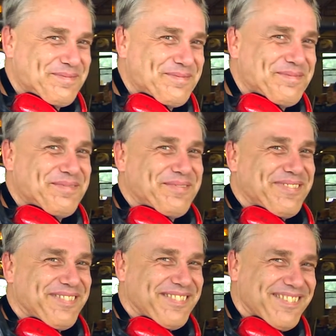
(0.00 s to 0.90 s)
a bit,
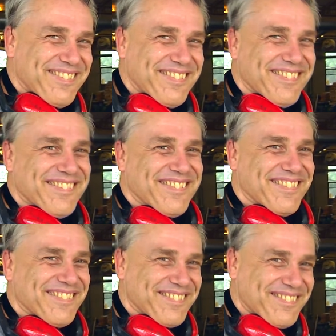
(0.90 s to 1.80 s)
actually, of
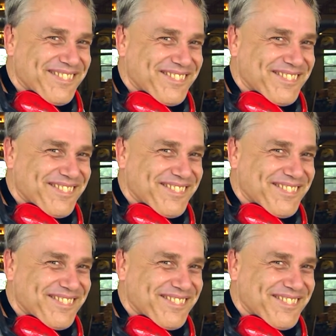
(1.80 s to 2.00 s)
wood